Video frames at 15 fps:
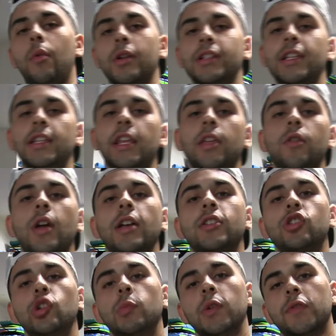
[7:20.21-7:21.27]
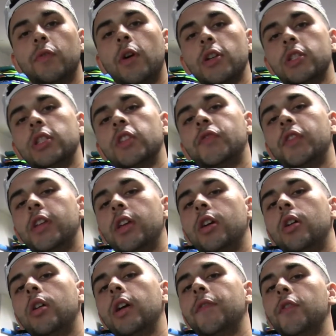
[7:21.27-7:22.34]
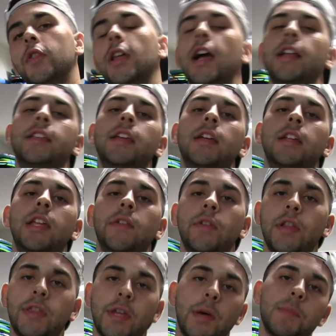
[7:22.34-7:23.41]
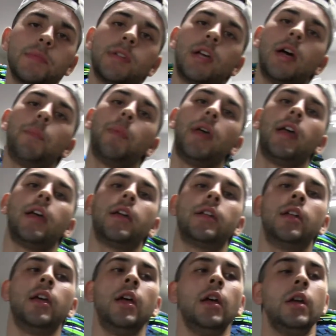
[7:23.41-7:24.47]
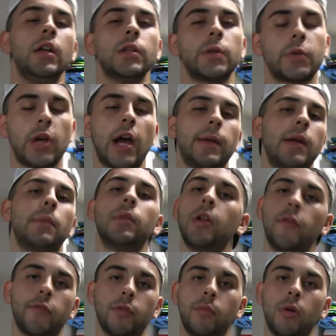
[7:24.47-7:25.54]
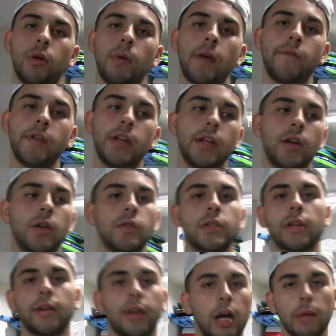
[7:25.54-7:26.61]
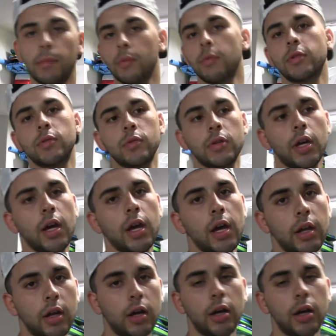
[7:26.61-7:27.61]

want to say thank you guys so much for watching this video. If you liked it, give it a thumbs up and subscribe down below for more of my videos and comment what you thought.